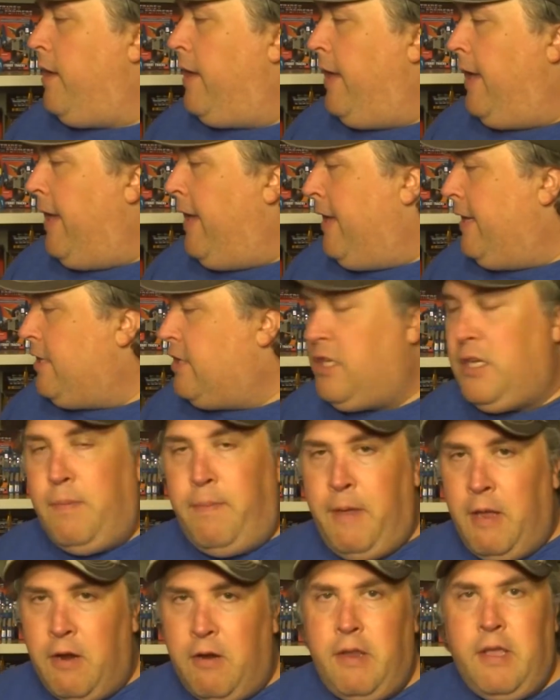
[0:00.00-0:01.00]
And
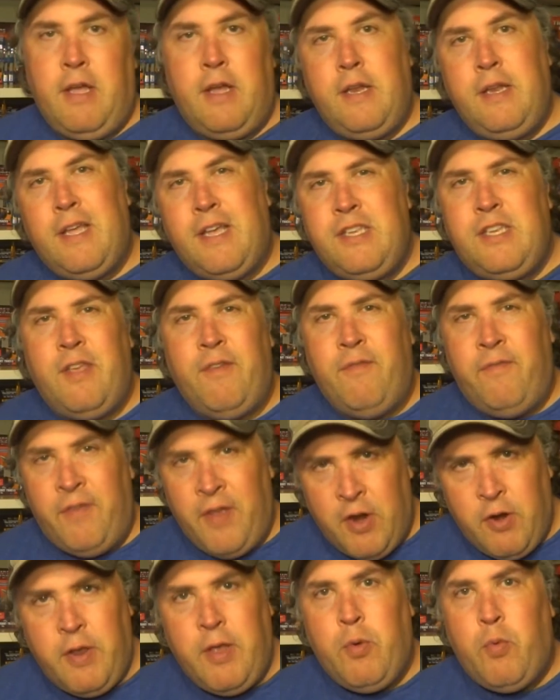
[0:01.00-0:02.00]
Superion does it
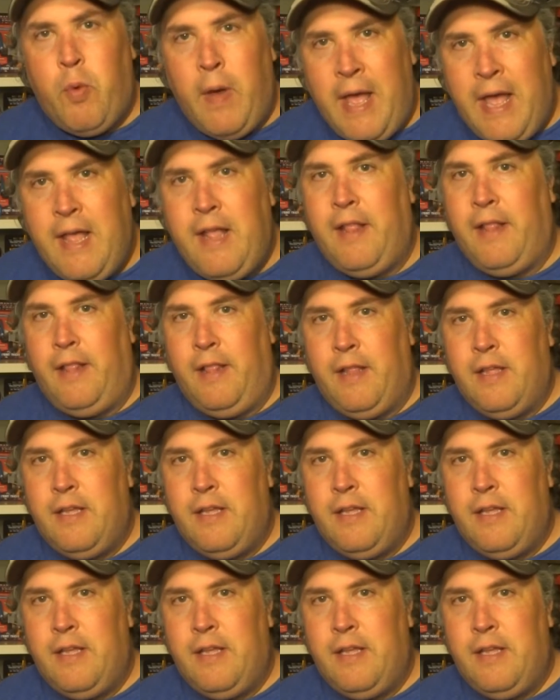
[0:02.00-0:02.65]
very well.